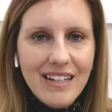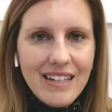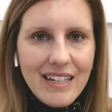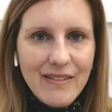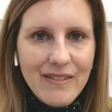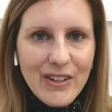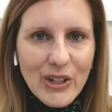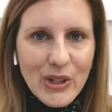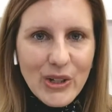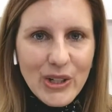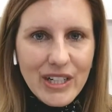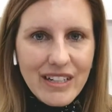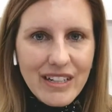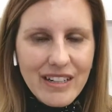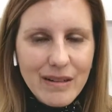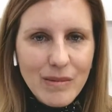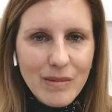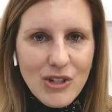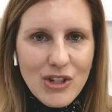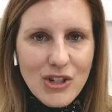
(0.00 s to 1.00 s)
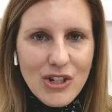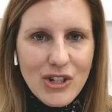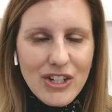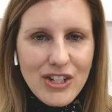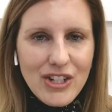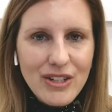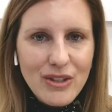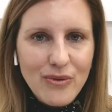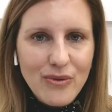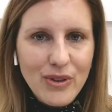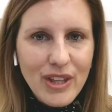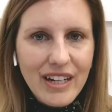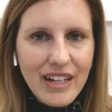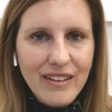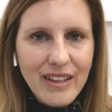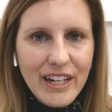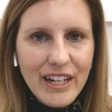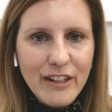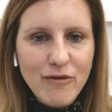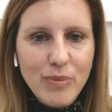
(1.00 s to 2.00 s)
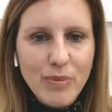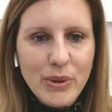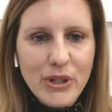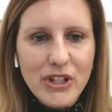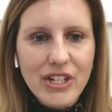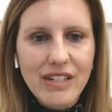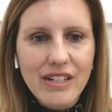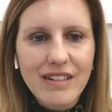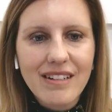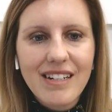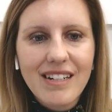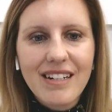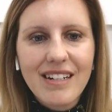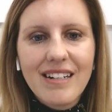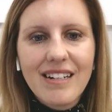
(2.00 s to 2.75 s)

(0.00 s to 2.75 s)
even cooking demonstrations for that live portion.